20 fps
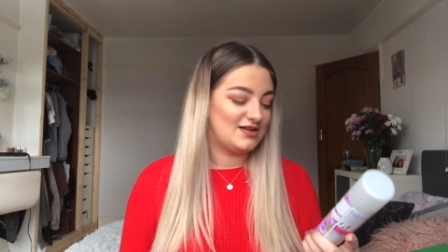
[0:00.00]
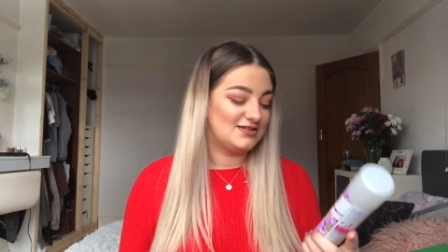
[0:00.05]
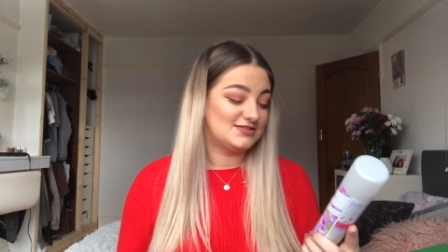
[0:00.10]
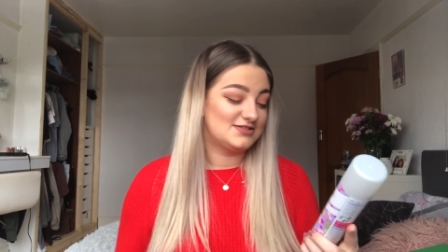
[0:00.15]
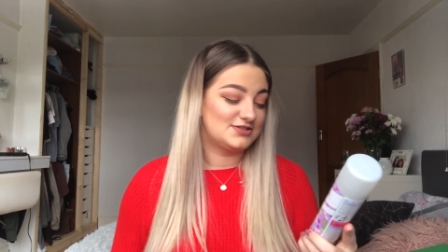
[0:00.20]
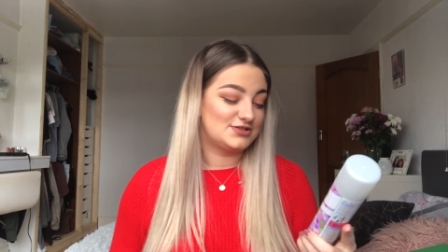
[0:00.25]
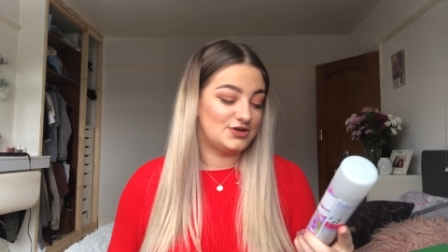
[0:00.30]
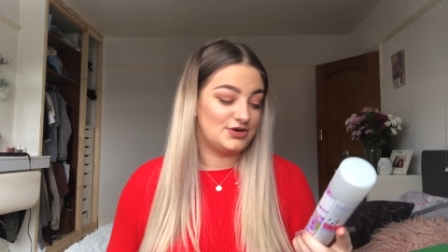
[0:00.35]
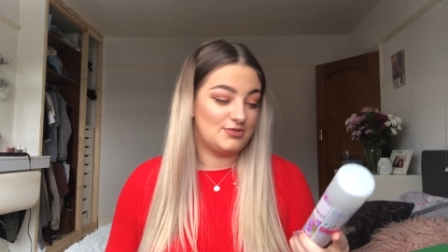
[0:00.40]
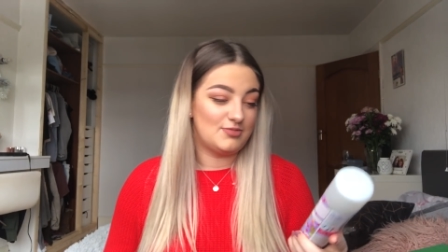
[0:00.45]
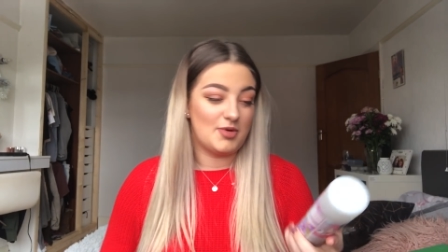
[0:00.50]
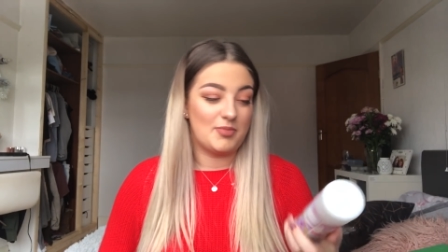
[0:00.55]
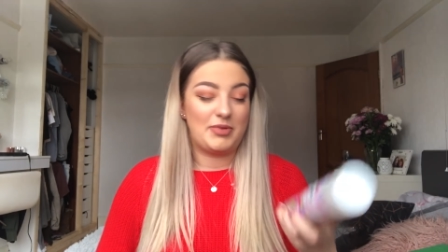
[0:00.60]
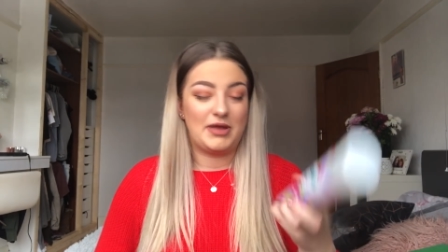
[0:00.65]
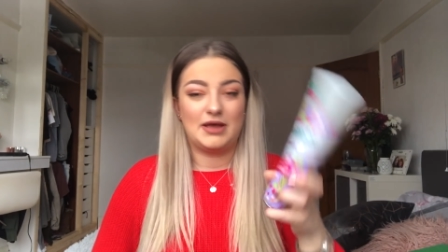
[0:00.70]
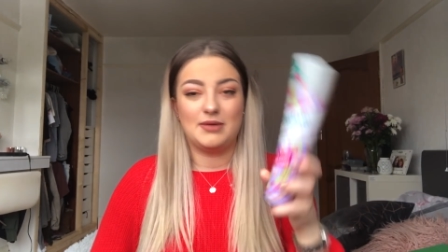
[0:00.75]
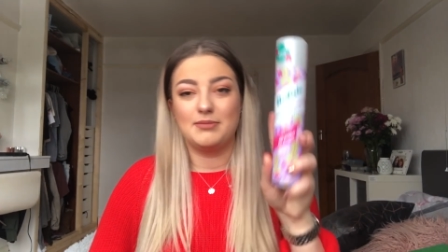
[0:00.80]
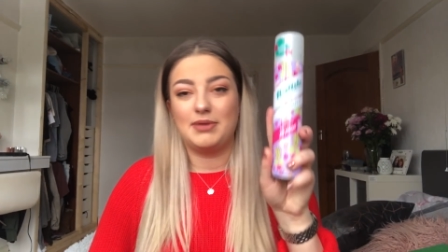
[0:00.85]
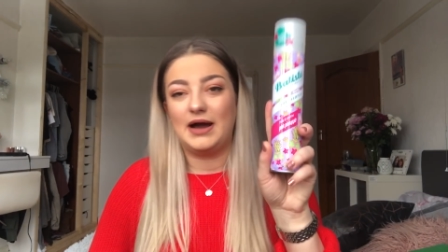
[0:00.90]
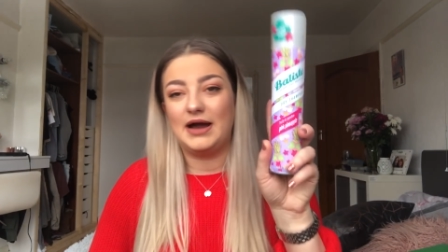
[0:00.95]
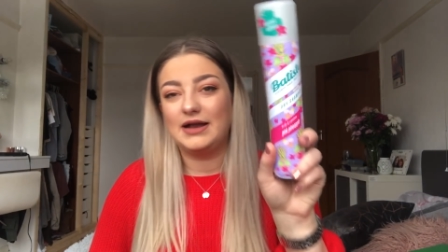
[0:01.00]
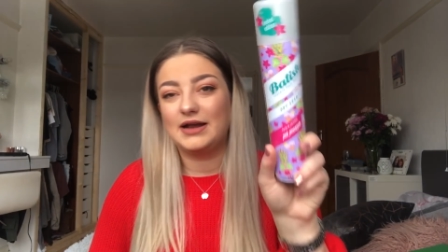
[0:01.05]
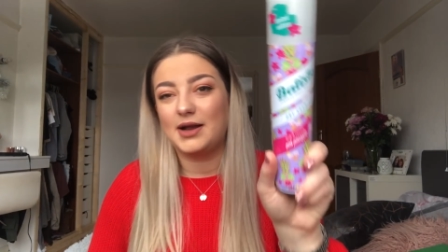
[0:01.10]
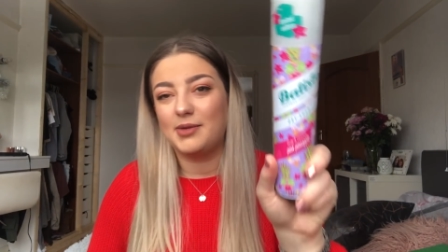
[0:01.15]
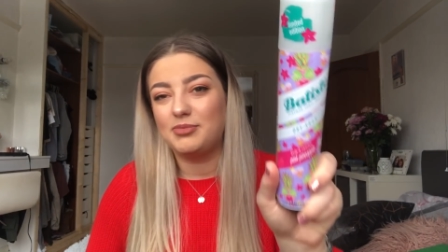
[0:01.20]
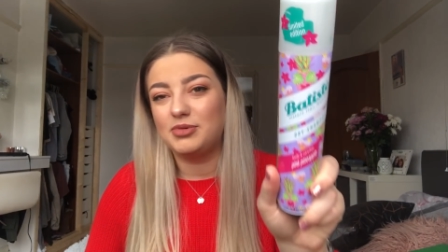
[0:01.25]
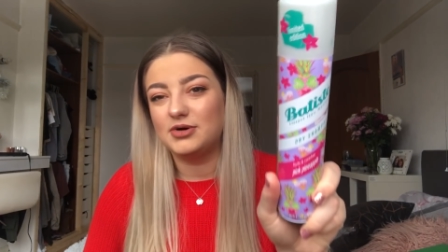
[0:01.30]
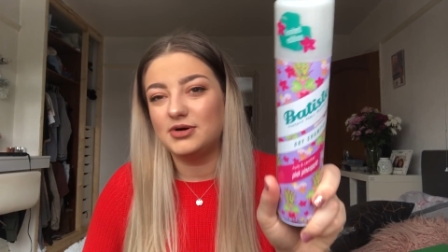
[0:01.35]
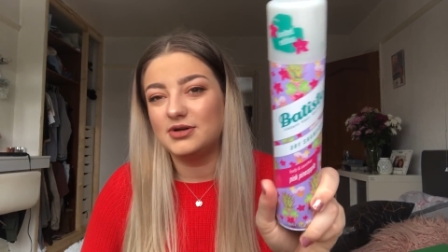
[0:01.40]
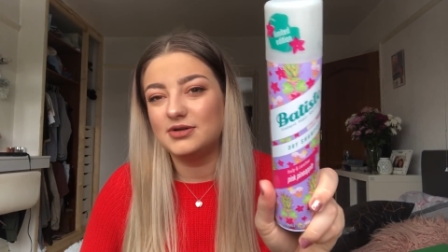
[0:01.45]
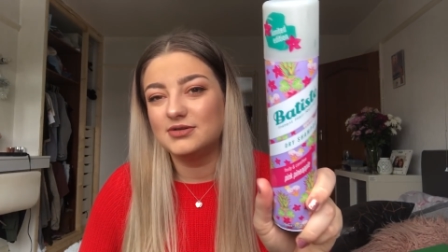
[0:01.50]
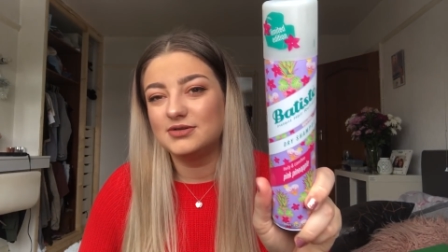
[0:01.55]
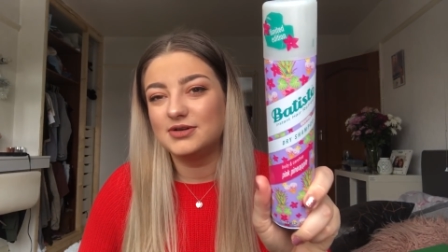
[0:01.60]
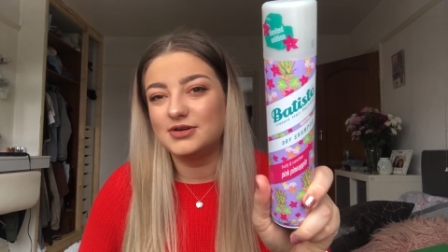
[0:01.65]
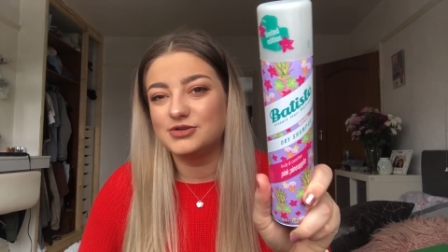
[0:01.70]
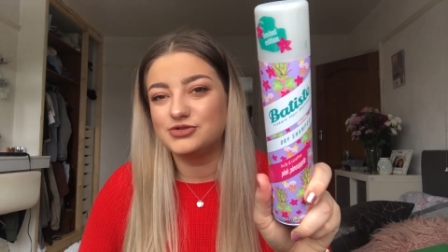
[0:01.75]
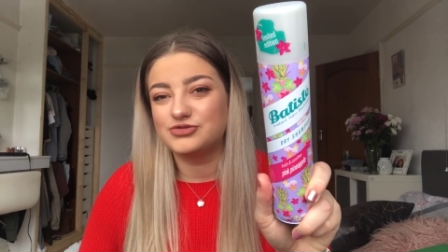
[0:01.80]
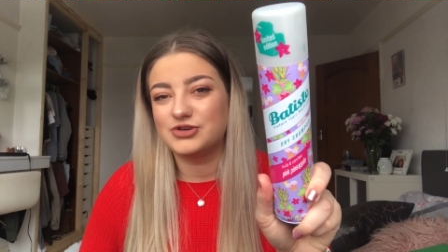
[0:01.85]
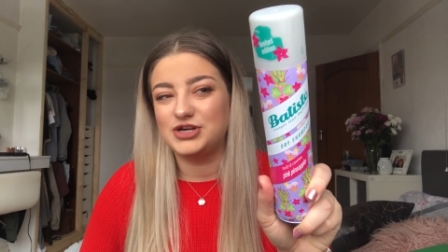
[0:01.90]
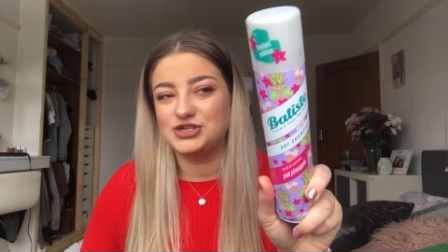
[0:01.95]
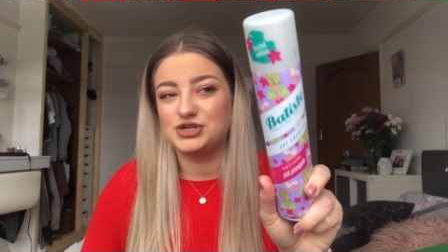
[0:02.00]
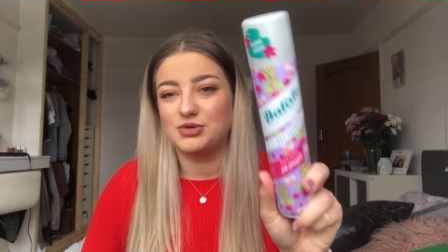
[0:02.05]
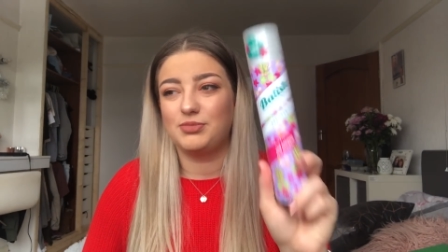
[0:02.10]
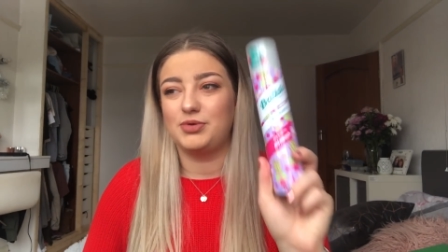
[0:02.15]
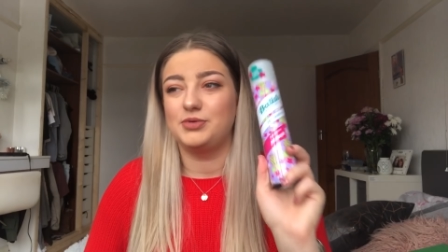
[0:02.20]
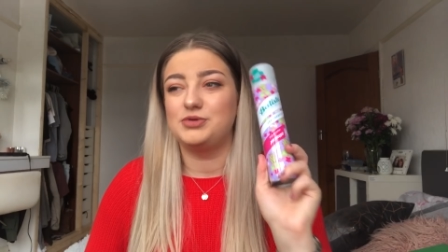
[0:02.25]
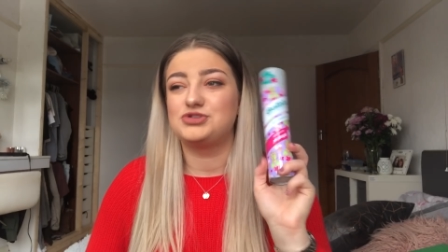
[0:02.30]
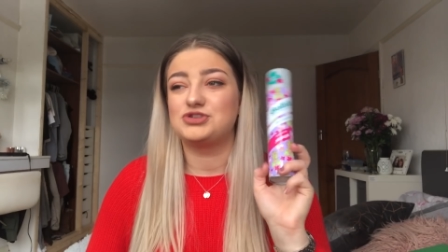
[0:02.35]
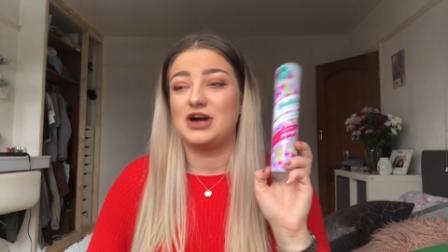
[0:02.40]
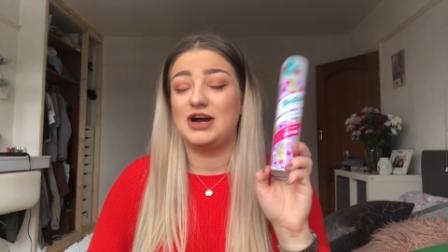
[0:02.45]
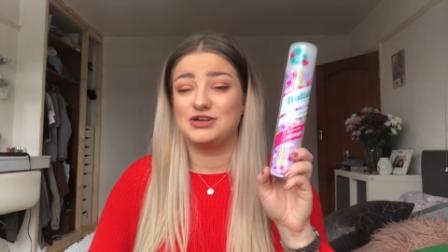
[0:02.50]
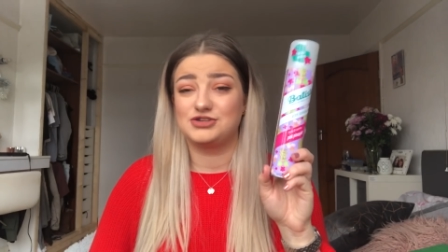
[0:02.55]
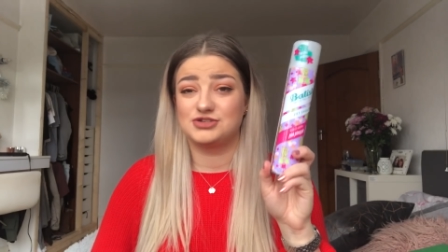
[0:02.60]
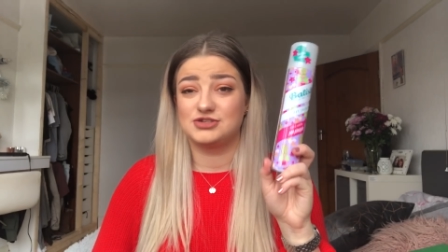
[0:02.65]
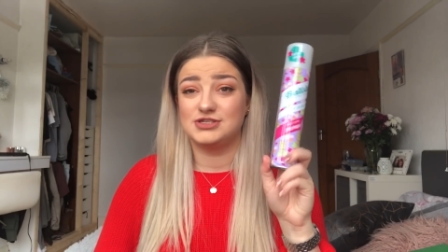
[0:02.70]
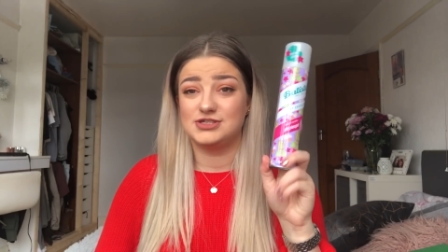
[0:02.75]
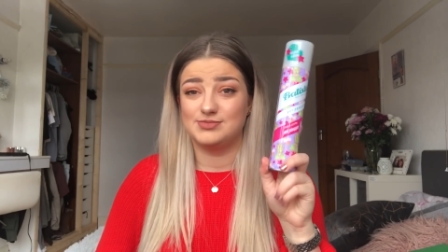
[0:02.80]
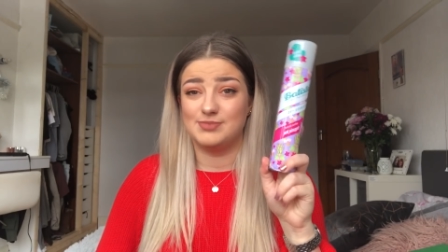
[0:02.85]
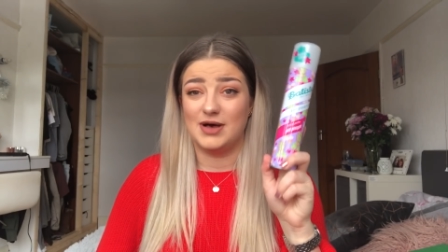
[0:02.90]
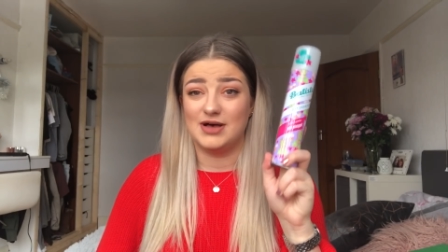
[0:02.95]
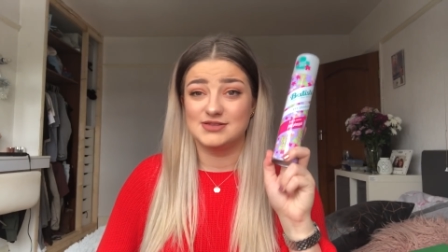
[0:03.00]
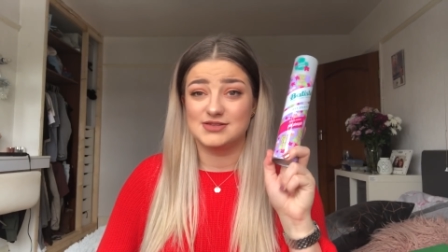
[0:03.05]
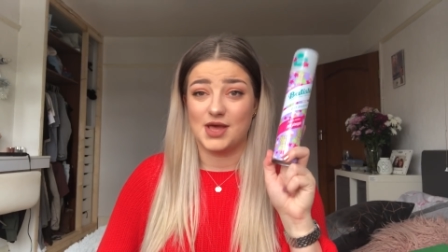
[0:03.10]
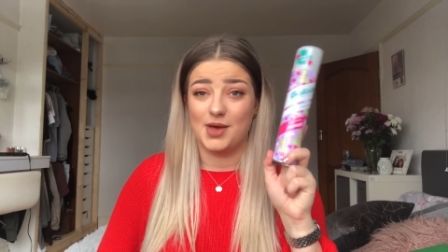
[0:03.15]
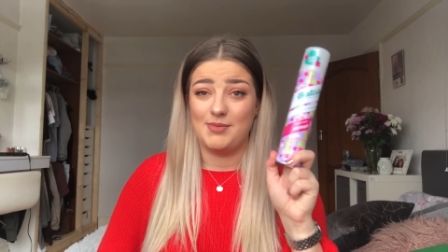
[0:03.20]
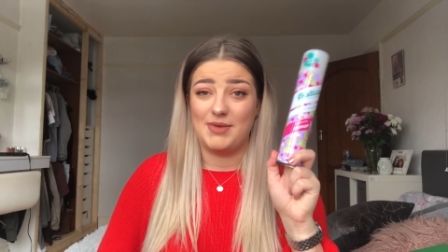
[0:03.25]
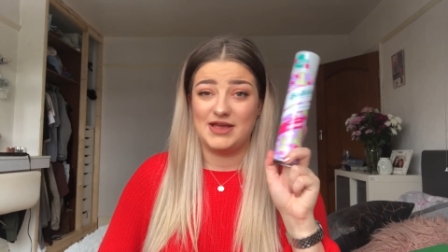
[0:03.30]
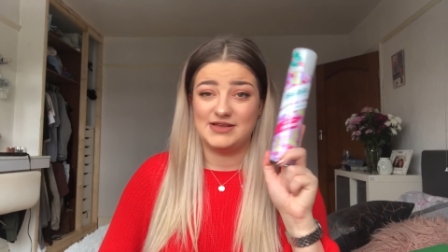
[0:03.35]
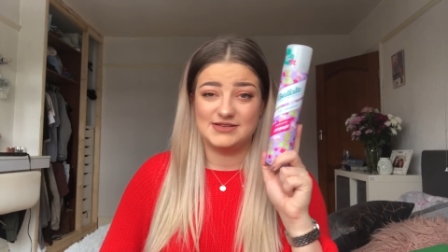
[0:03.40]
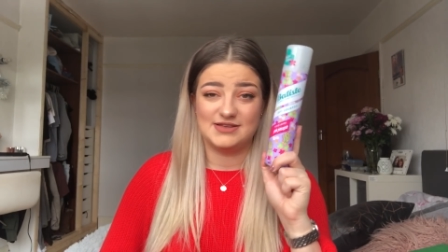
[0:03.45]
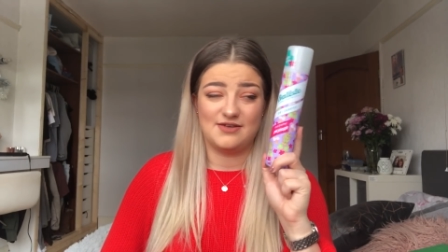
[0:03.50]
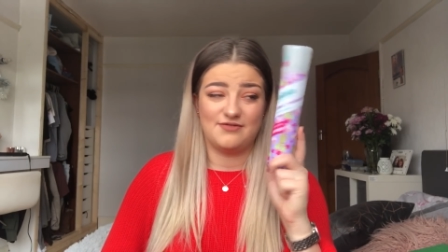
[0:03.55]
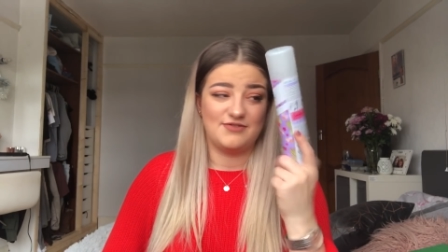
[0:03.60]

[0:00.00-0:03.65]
some pink pineapple dry shampoo, which actually smells amazing.